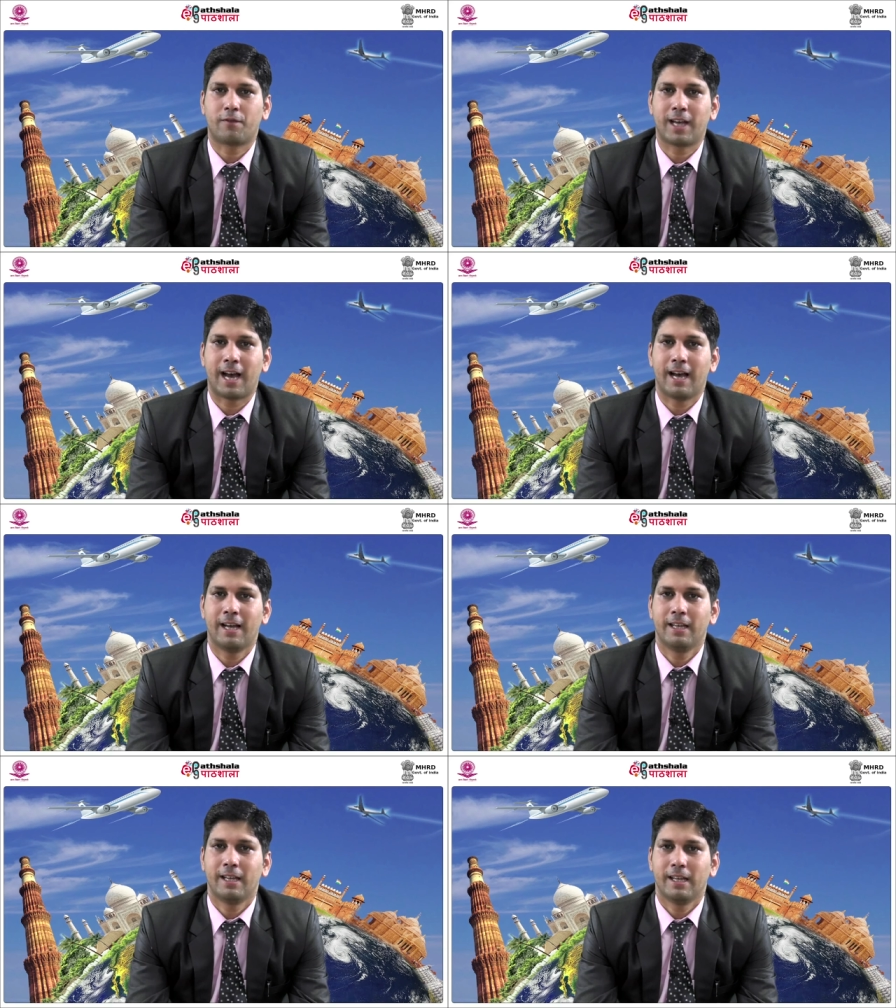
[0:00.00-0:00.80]
of the
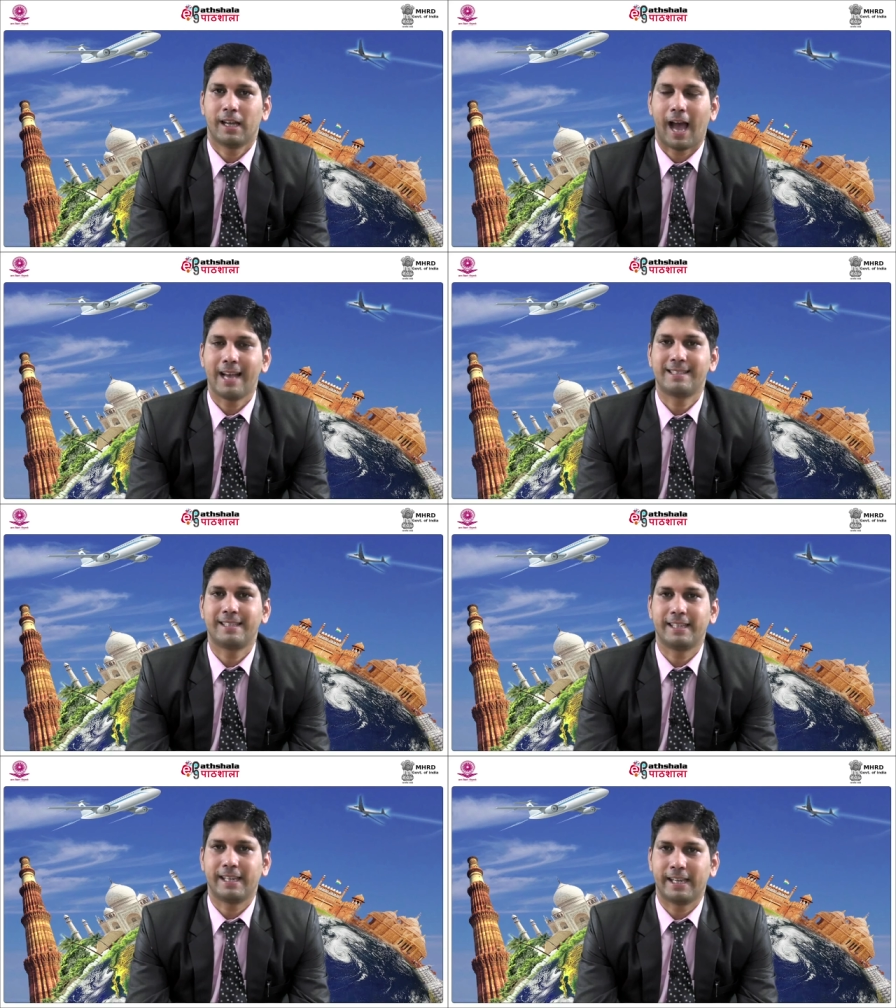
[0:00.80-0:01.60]

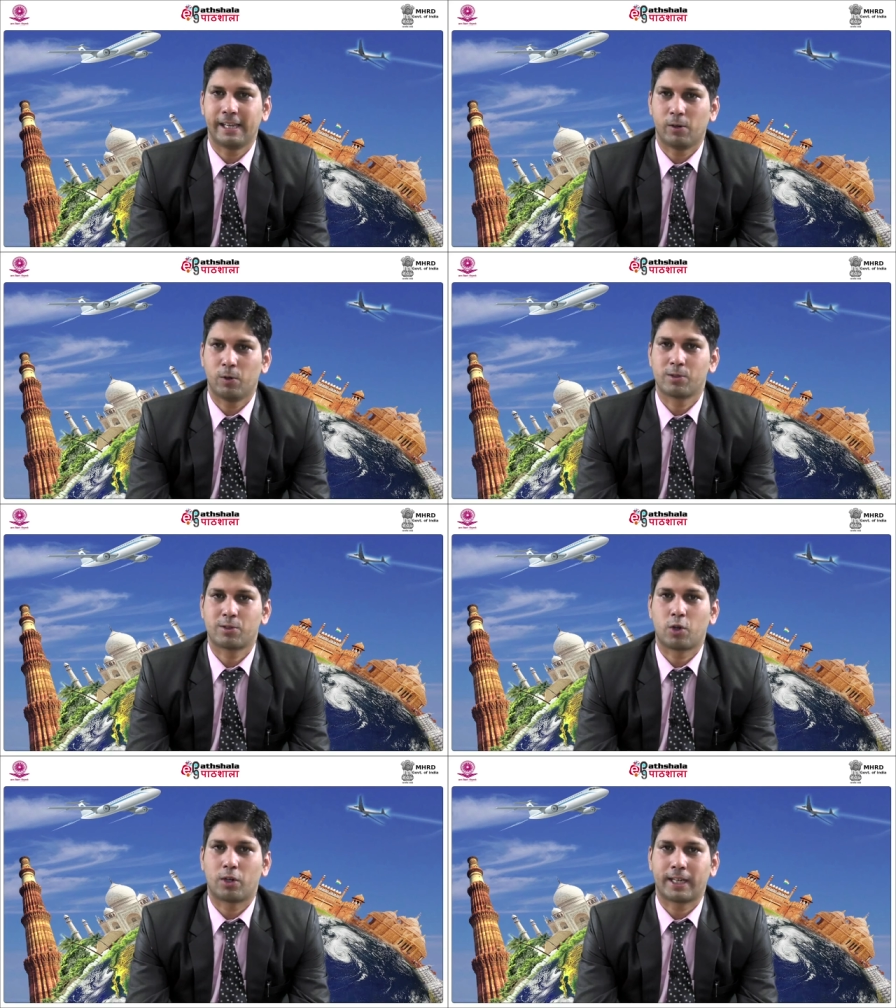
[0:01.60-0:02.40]

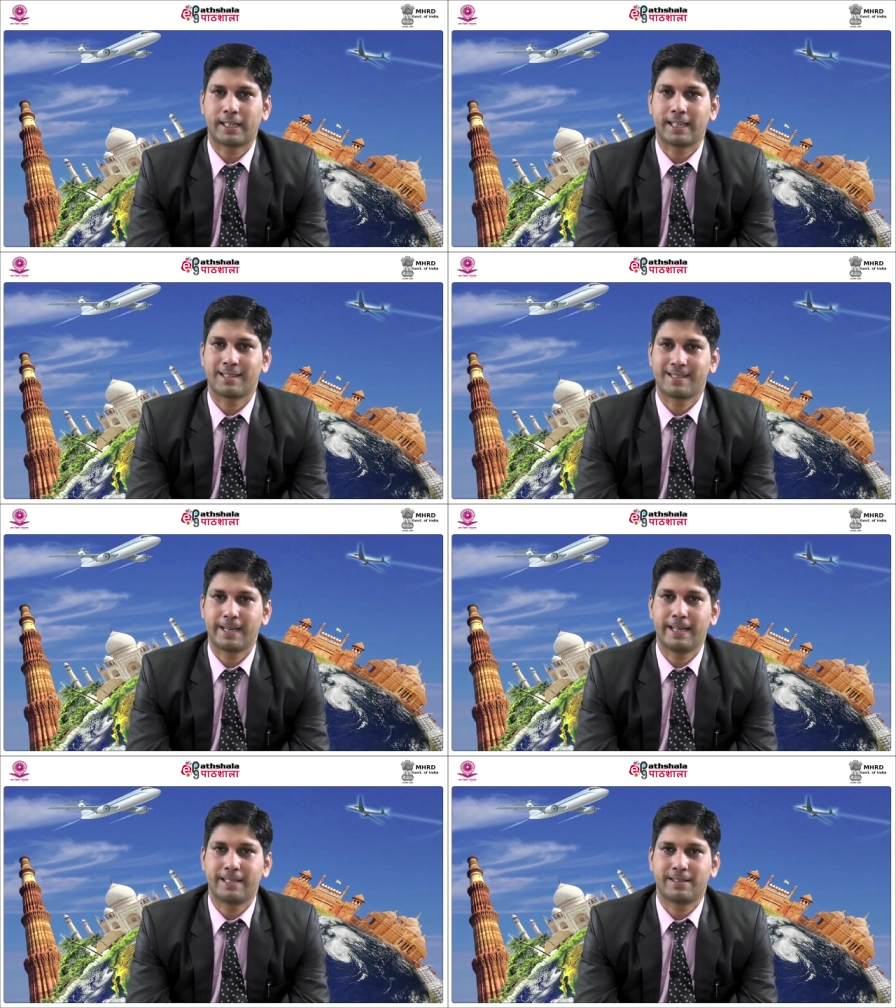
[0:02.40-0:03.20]
ICAO's contracting
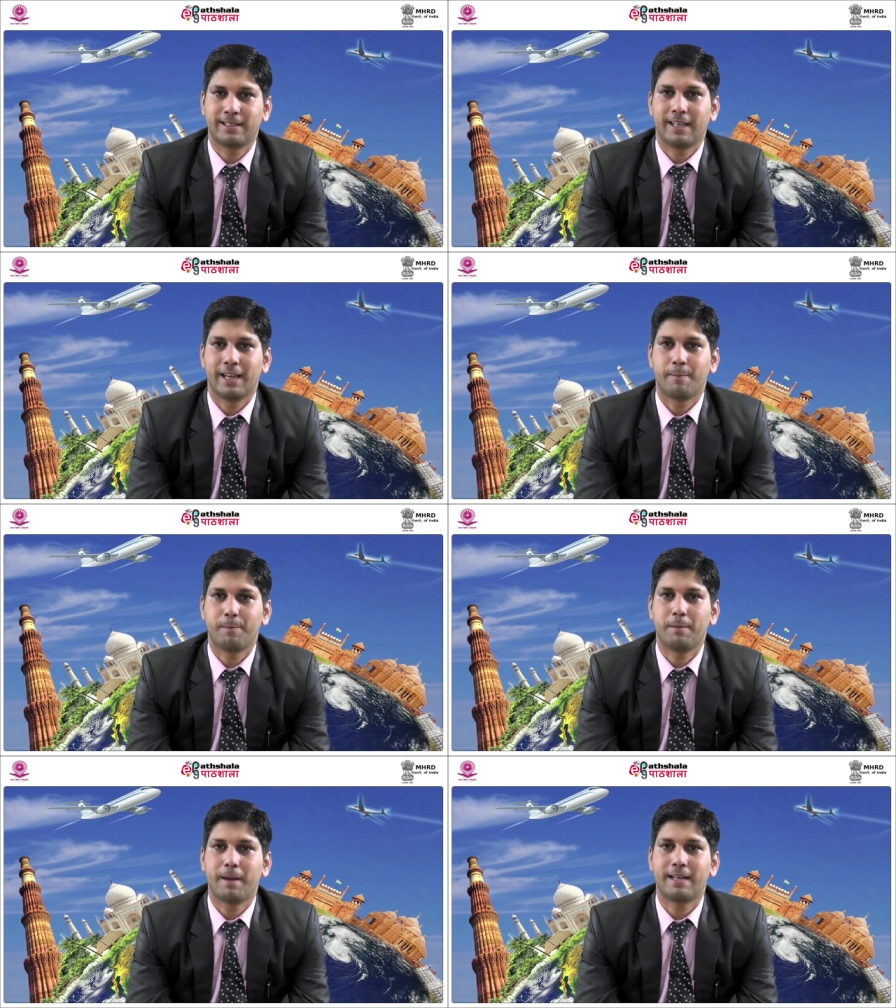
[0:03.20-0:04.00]
states
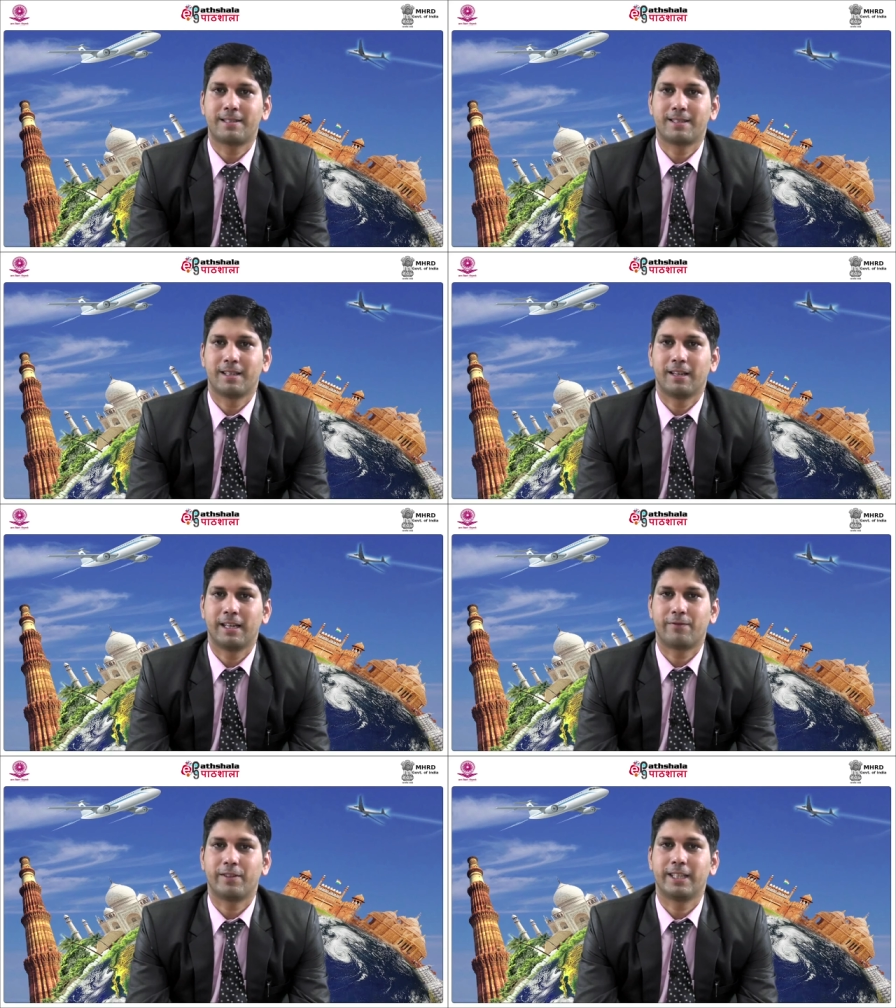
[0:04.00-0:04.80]
implements
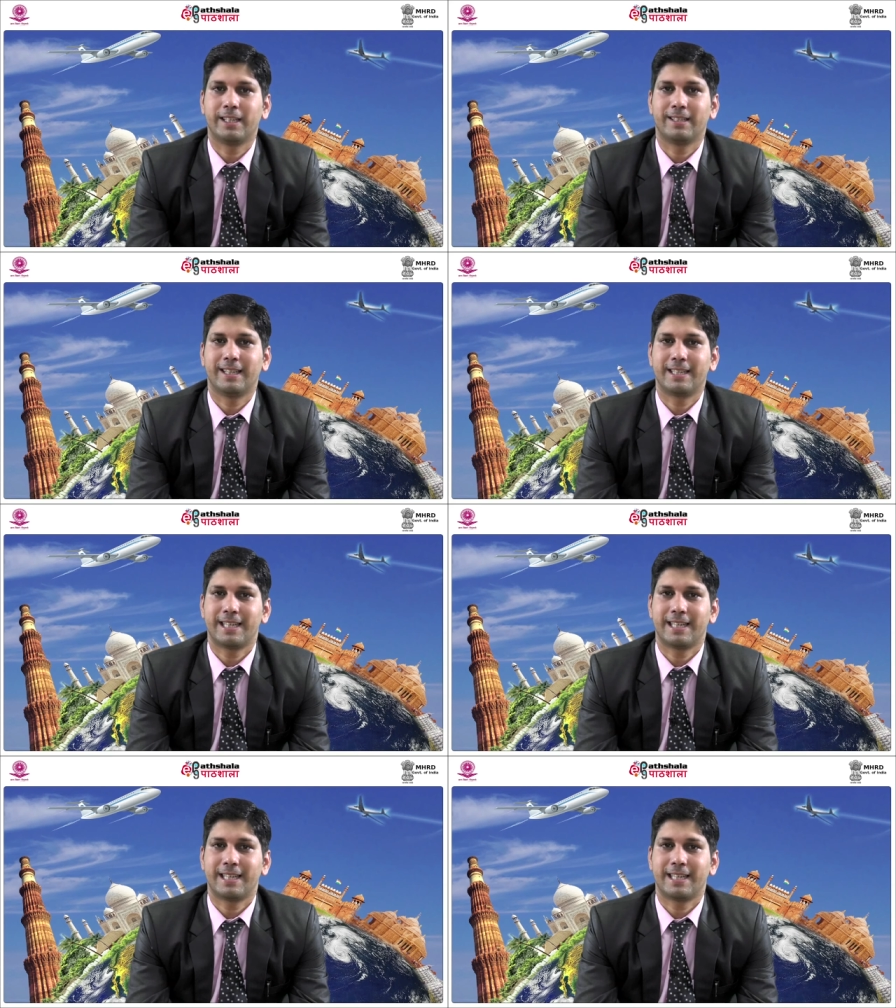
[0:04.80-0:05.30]
it within their